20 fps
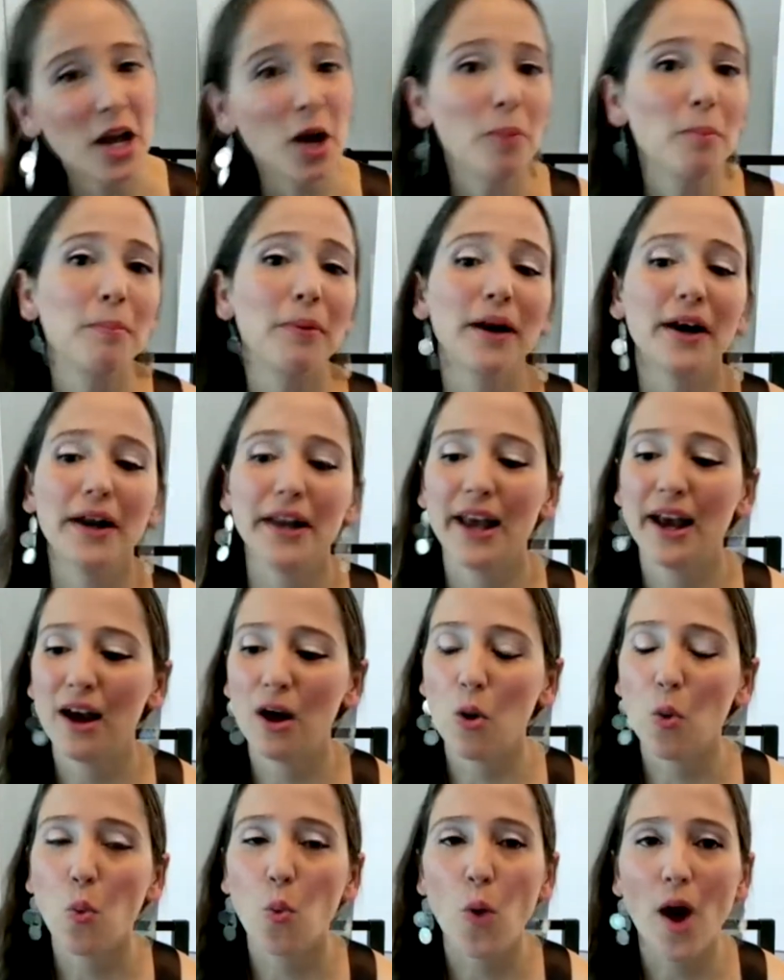But
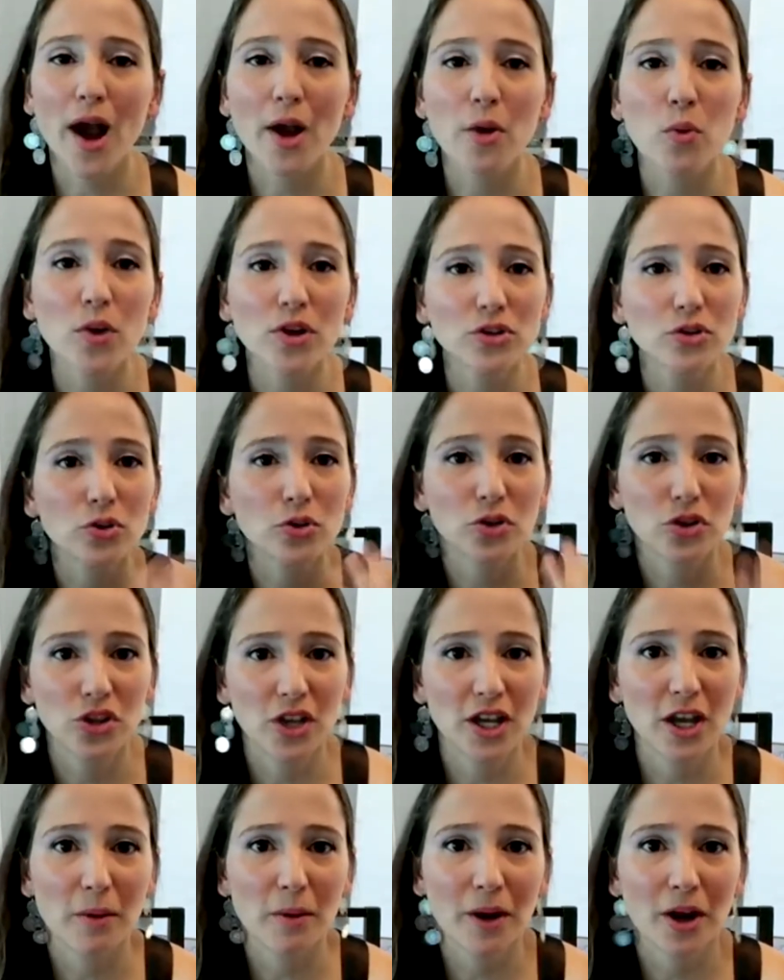I want you to
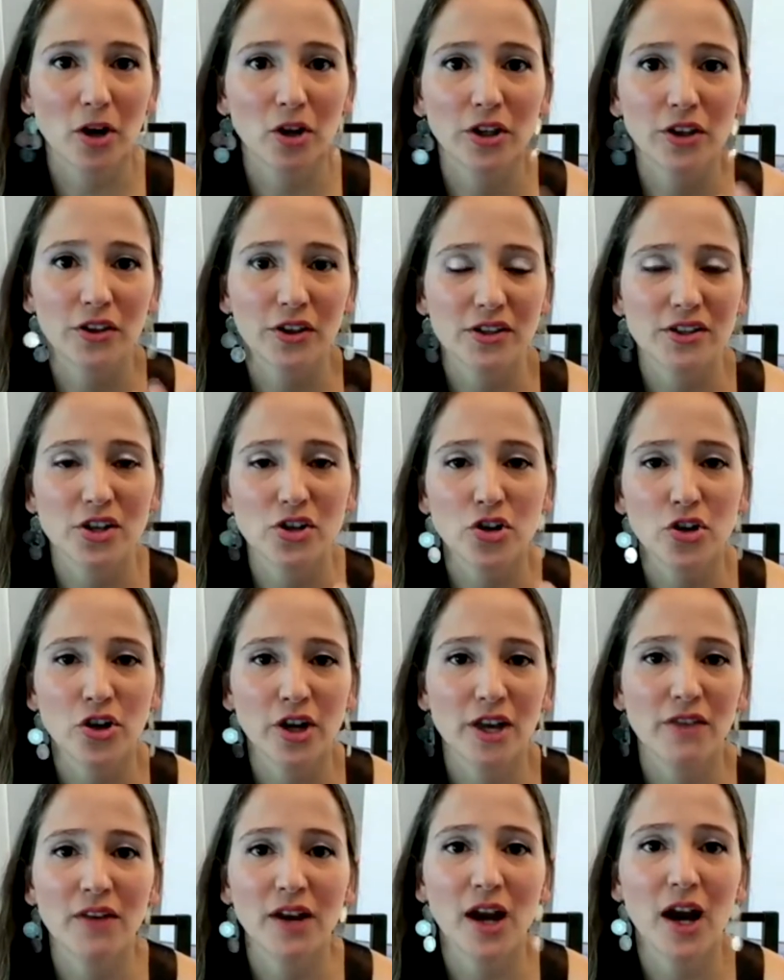think about all the things that you're
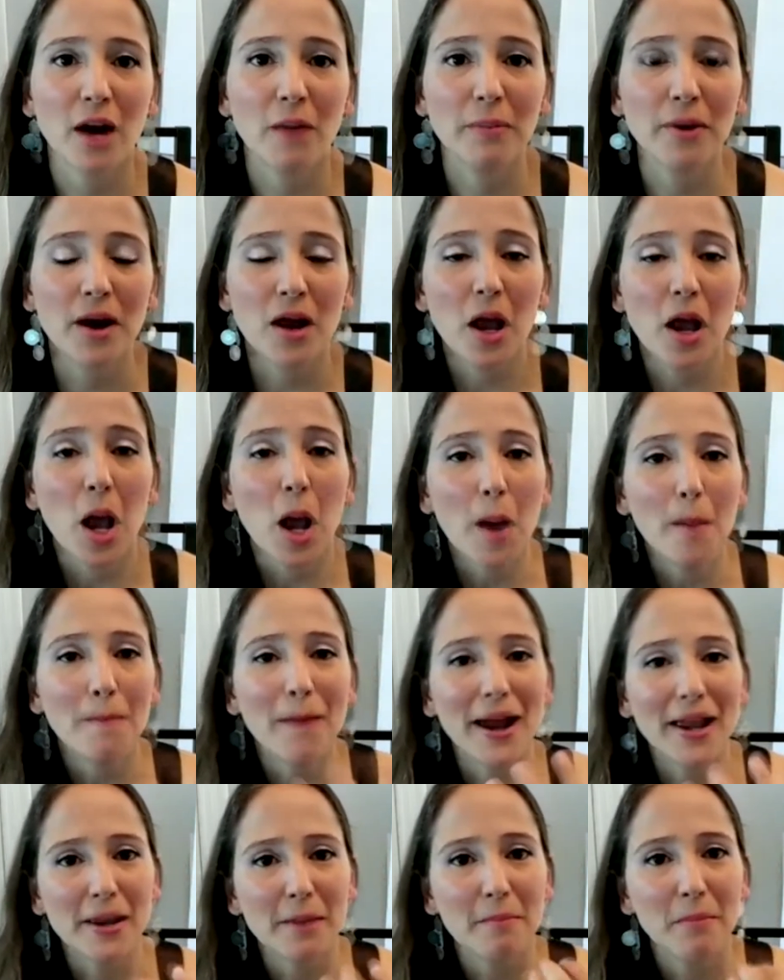giving up
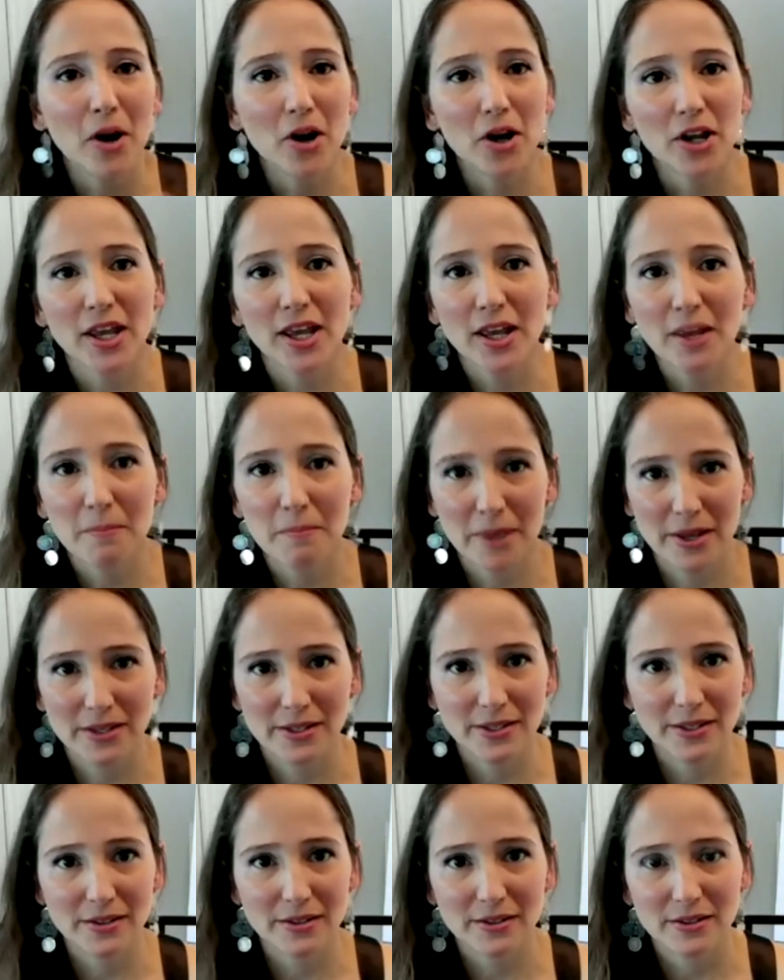by embarking in
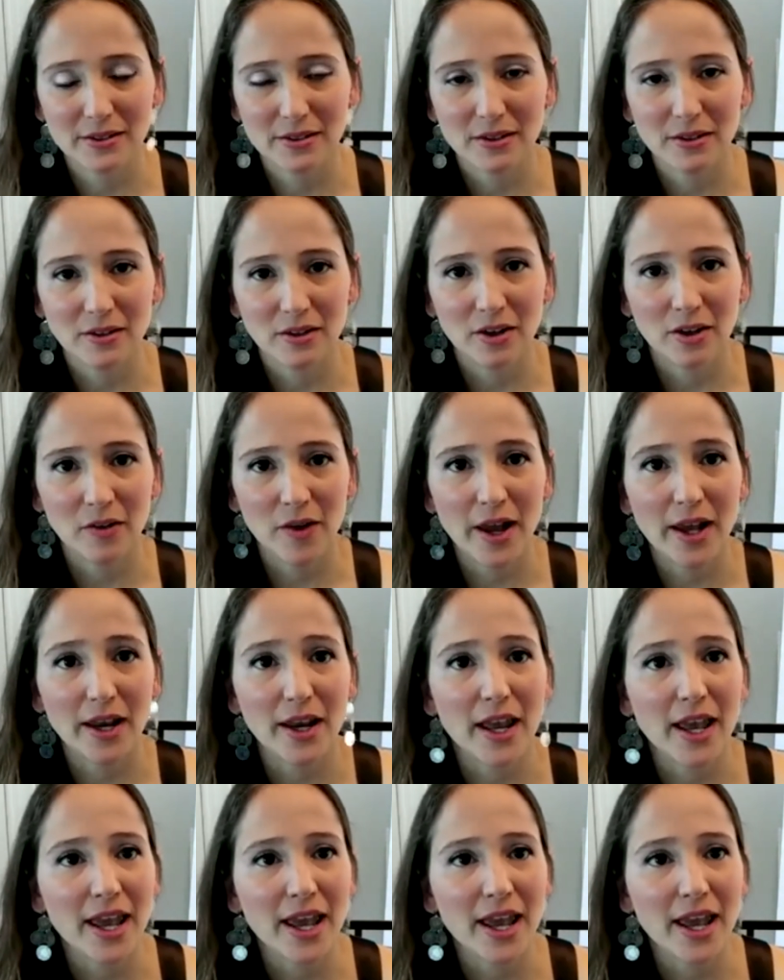business, all right?